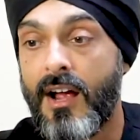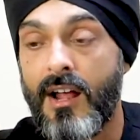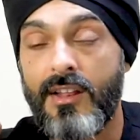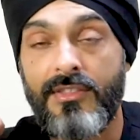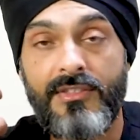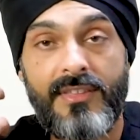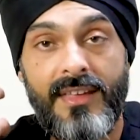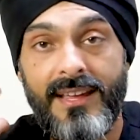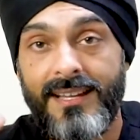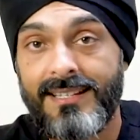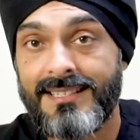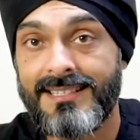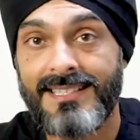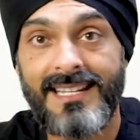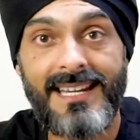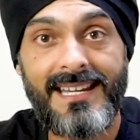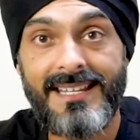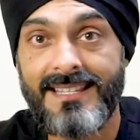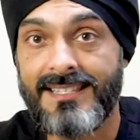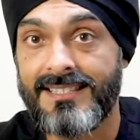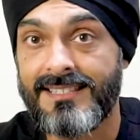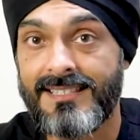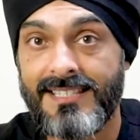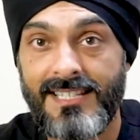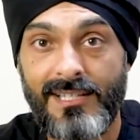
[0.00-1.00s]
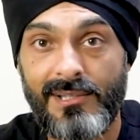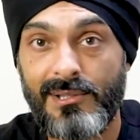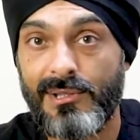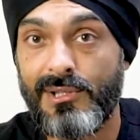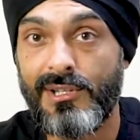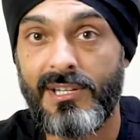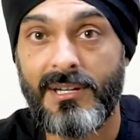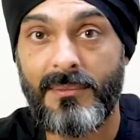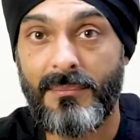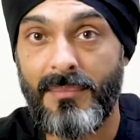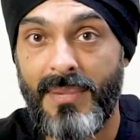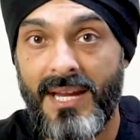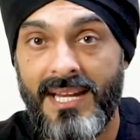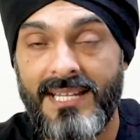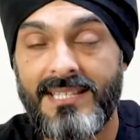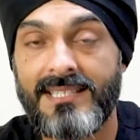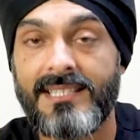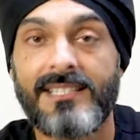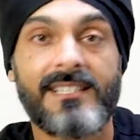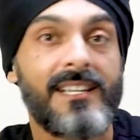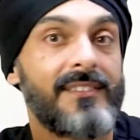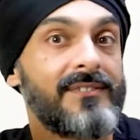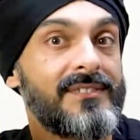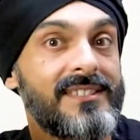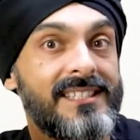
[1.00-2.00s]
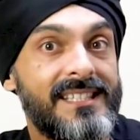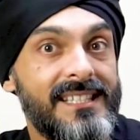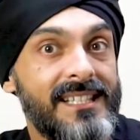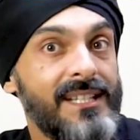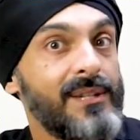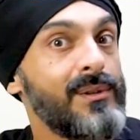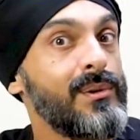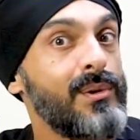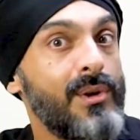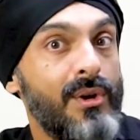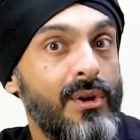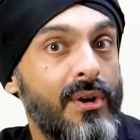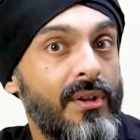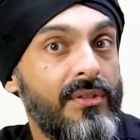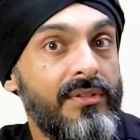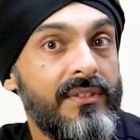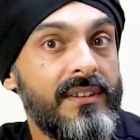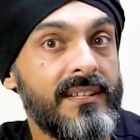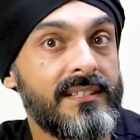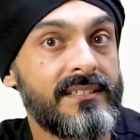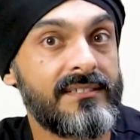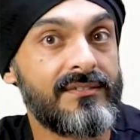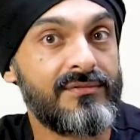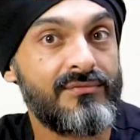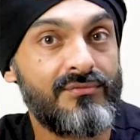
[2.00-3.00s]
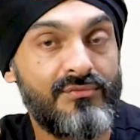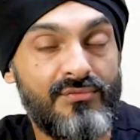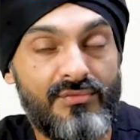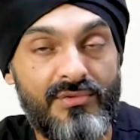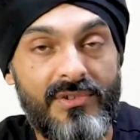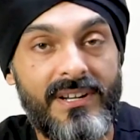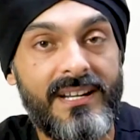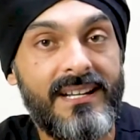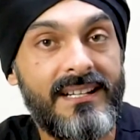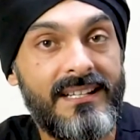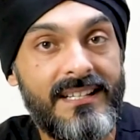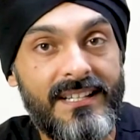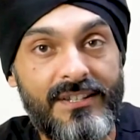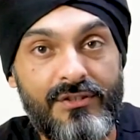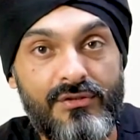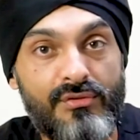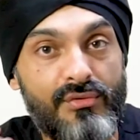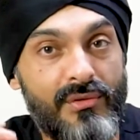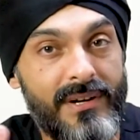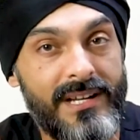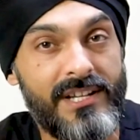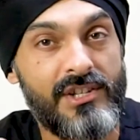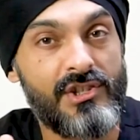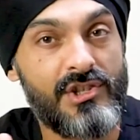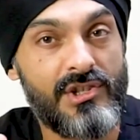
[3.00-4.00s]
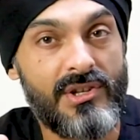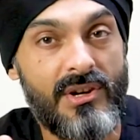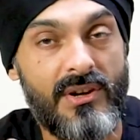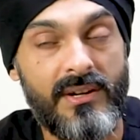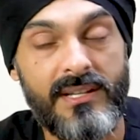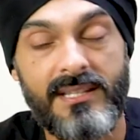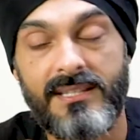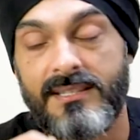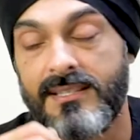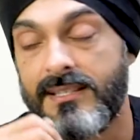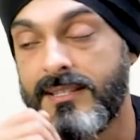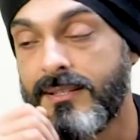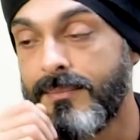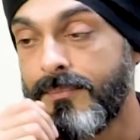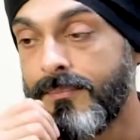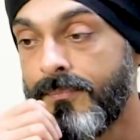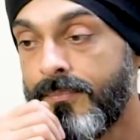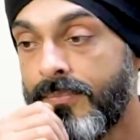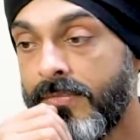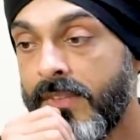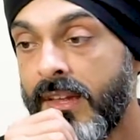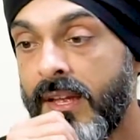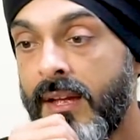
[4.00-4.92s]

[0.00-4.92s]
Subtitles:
their teeth still look amazing. They've still got this really great shine to them.